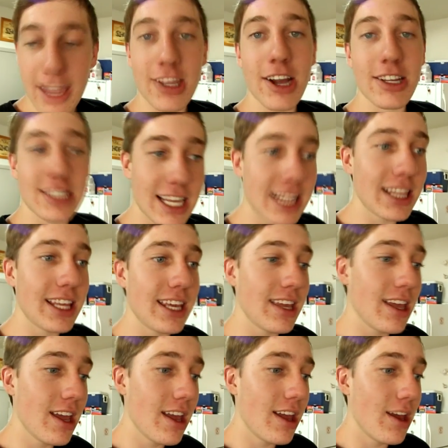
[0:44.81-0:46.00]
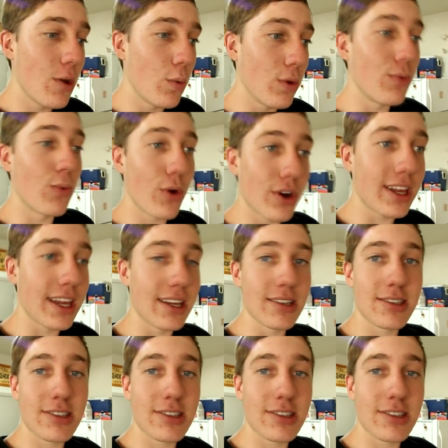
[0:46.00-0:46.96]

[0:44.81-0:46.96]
and not daily woodworking.